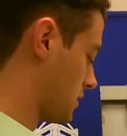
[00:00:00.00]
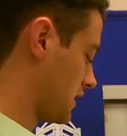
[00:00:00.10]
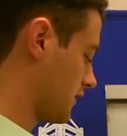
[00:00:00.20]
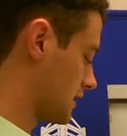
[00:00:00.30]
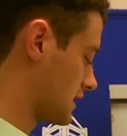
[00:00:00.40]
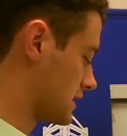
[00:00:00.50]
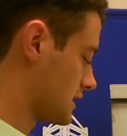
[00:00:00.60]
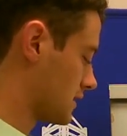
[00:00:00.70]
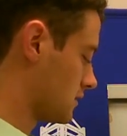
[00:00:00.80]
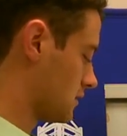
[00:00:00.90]
would be, if I did the
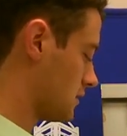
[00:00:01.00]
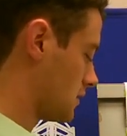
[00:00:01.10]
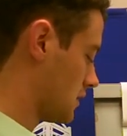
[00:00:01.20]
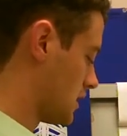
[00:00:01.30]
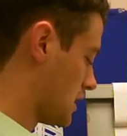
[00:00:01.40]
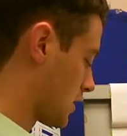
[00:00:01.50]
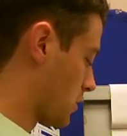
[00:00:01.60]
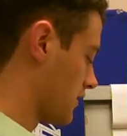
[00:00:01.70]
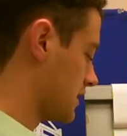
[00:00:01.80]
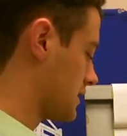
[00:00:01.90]
single
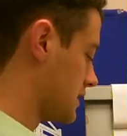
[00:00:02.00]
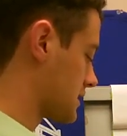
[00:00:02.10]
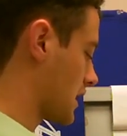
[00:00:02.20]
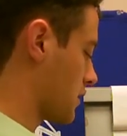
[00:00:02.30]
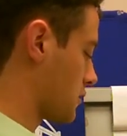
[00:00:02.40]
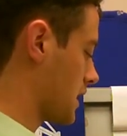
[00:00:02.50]
equivalent discount